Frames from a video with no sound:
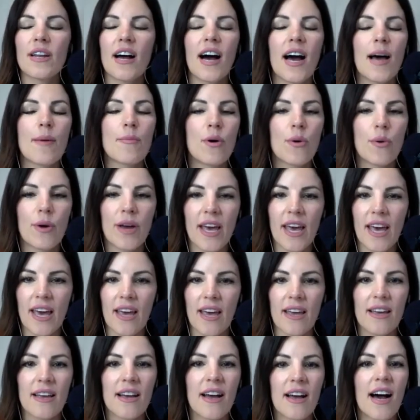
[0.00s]
that I'm
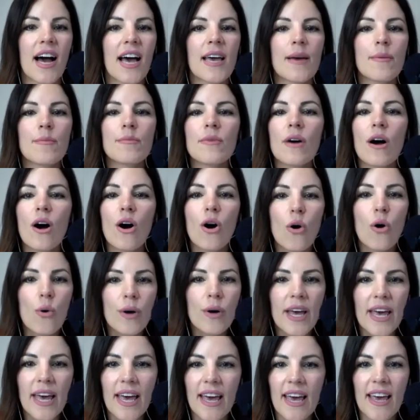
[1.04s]
okay. I am
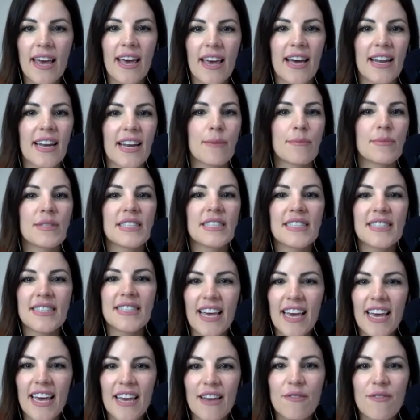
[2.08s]
okay and I'm
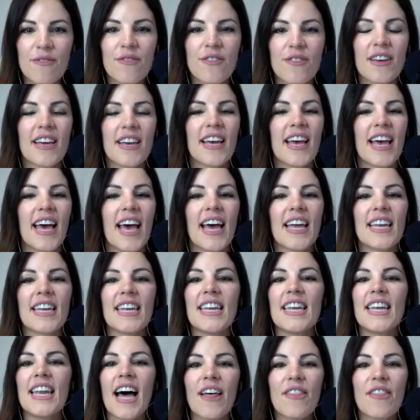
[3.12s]
safe and